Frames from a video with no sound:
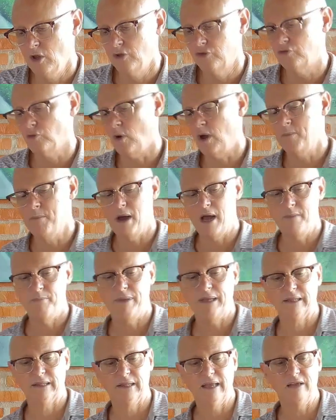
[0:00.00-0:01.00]
so I might
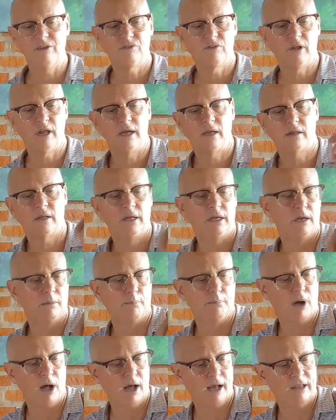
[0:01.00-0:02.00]
be less likely to
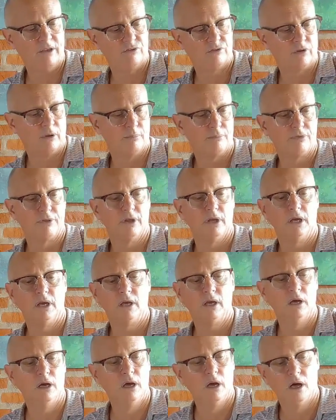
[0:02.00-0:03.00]
buy
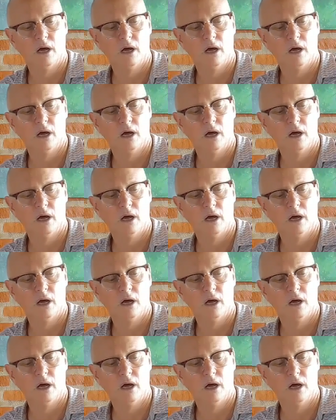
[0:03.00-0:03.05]
something,